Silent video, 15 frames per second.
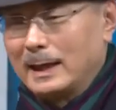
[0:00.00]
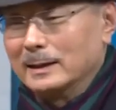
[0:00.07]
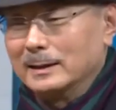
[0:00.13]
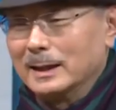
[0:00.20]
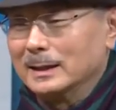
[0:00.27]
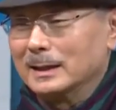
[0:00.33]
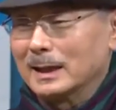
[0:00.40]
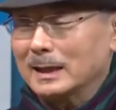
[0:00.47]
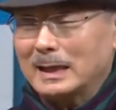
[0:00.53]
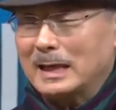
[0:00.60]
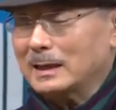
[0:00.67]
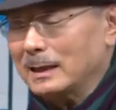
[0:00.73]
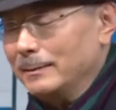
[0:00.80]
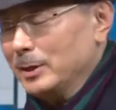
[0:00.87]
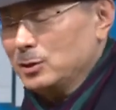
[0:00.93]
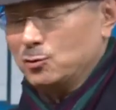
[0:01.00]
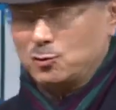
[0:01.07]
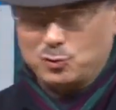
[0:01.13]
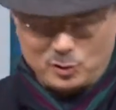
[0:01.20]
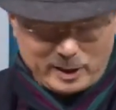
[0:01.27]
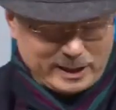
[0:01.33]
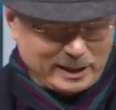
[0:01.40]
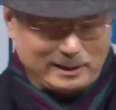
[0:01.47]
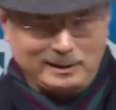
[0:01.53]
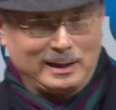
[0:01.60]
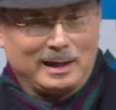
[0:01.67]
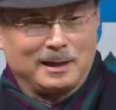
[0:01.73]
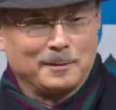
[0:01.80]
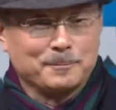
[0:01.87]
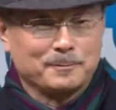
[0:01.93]
and maybe you feel very
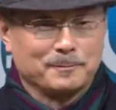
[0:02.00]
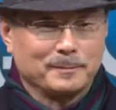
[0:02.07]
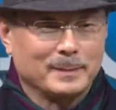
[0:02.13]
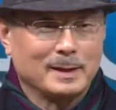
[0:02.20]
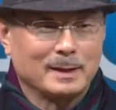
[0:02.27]
frustrated.